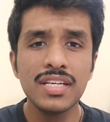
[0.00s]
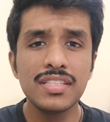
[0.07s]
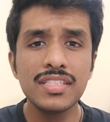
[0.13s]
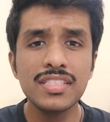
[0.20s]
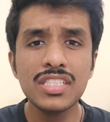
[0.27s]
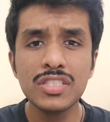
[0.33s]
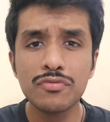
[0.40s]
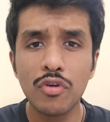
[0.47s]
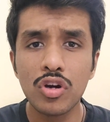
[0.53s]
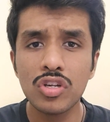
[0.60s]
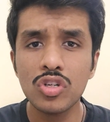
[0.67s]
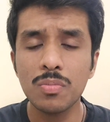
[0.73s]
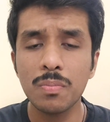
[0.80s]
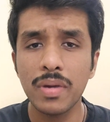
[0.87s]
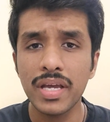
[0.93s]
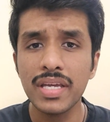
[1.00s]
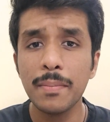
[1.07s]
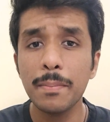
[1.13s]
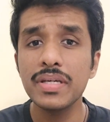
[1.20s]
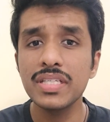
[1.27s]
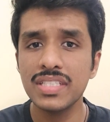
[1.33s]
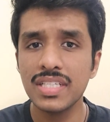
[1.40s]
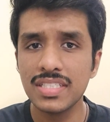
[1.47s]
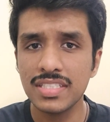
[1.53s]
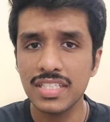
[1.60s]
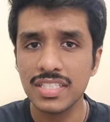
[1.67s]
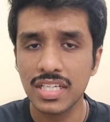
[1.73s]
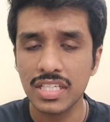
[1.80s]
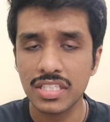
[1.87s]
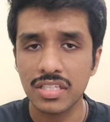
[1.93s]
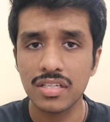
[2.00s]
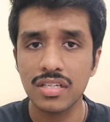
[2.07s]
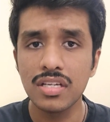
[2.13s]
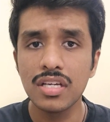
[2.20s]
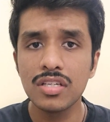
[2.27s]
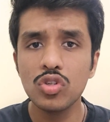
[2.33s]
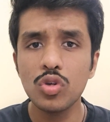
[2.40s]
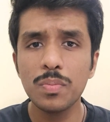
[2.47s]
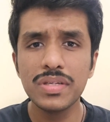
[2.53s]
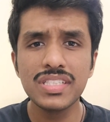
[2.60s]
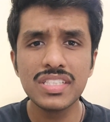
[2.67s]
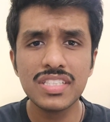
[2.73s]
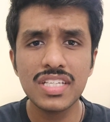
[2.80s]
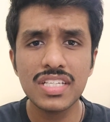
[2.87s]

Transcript: This is followed by business discussion. So business